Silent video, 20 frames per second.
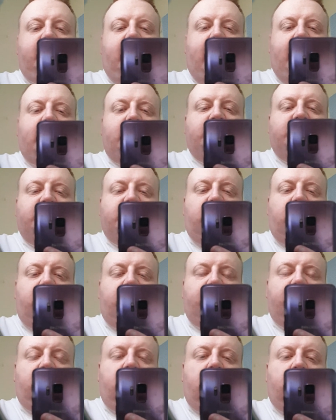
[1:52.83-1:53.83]
cash and
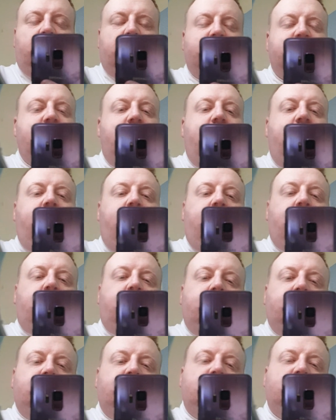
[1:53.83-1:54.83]
half card
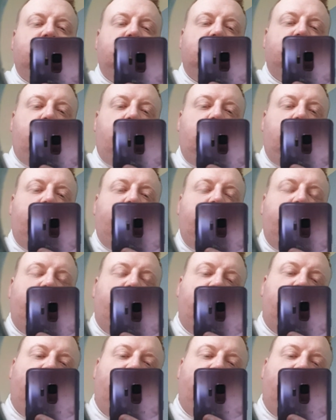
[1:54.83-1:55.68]
because my lovely friend